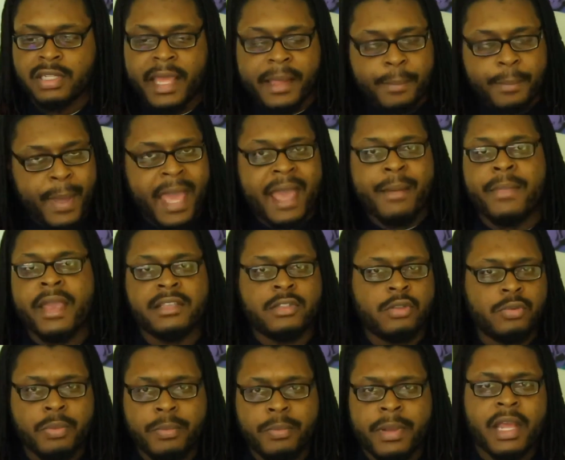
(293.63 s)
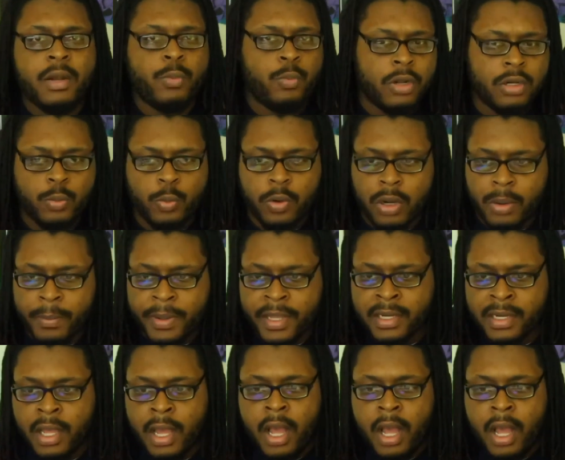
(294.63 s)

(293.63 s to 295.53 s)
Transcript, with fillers: like Batman, Superman, Wonder Woman,